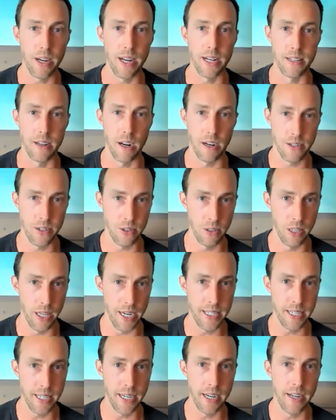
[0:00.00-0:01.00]
It's not too
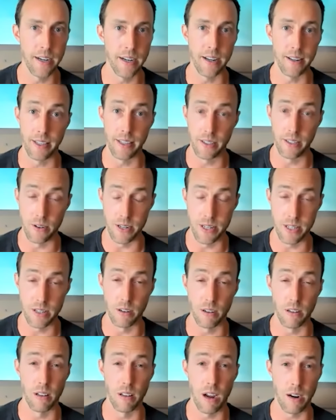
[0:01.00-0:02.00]
late to get in. I think there's
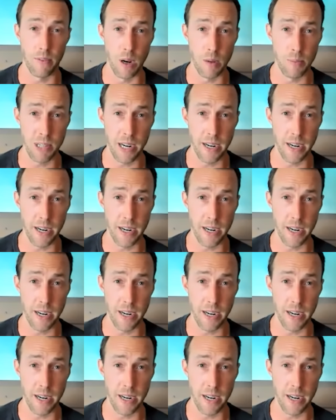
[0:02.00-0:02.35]
still a lot of